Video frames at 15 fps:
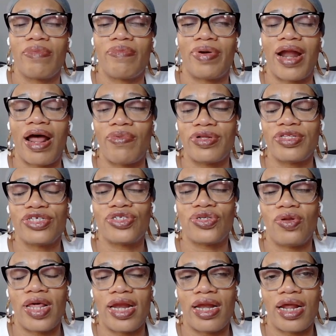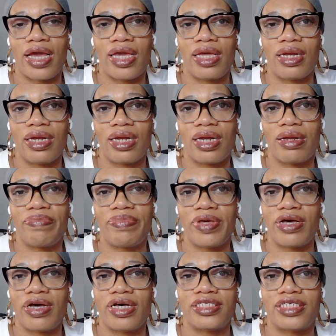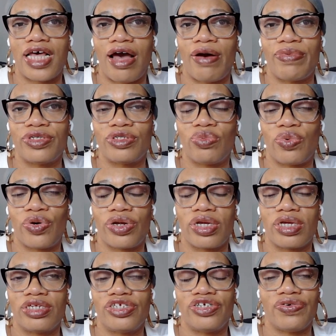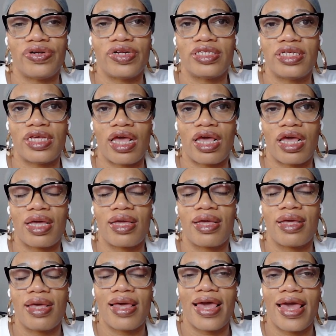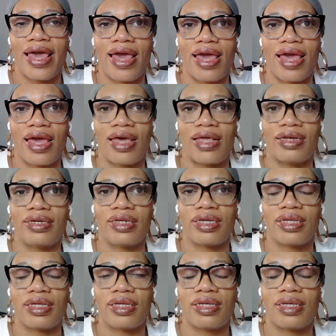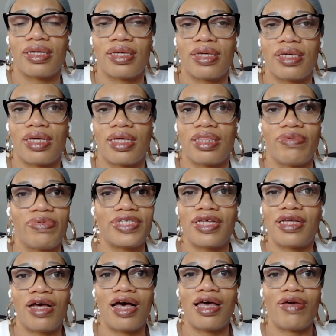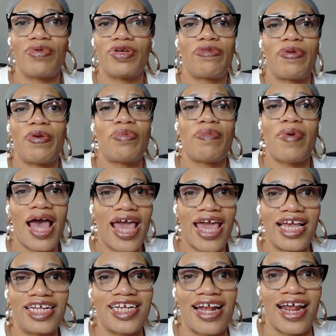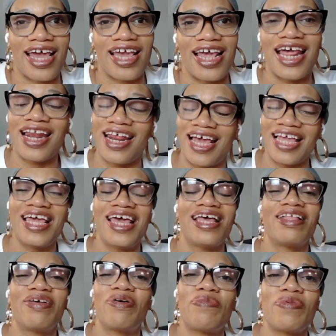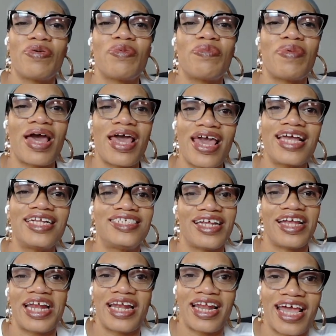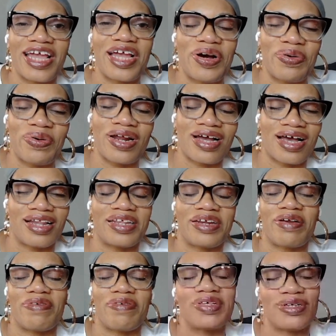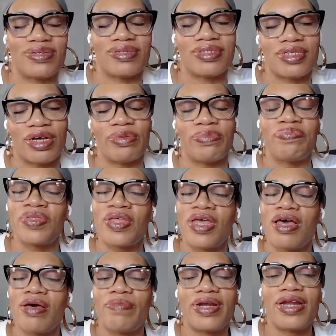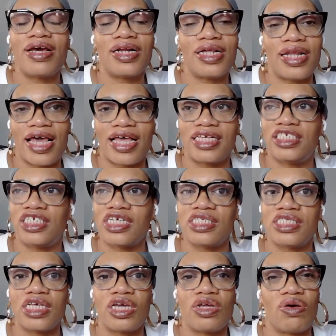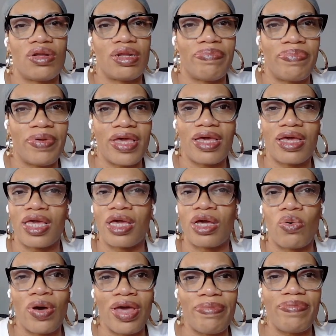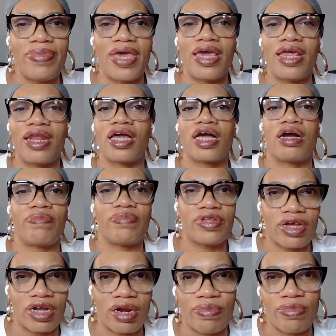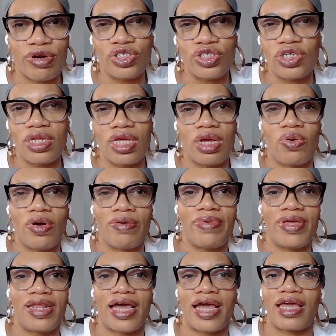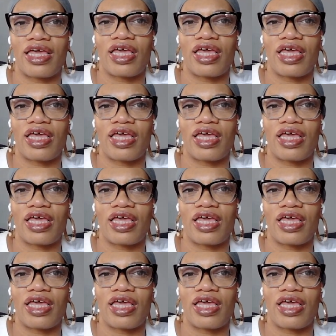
but I went to school at night because I was working during the day and there was a, it was people my age at night. for people my age there at night going to culinary school. So but nonetheless, just seeing all the big equipment and com- the commercial equipment like